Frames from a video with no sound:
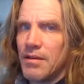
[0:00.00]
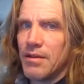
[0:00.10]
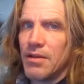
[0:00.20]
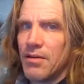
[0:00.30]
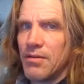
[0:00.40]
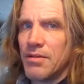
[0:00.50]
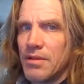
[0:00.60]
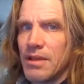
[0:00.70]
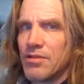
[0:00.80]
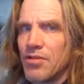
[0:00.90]
you know,
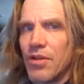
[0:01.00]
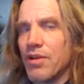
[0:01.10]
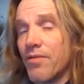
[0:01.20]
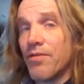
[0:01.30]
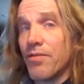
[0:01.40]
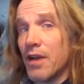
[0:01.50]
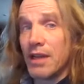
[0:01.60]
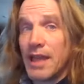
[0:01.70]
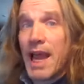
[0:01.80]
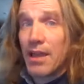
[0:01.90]
that's going to f-
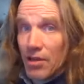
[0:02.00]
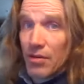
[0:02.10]
attack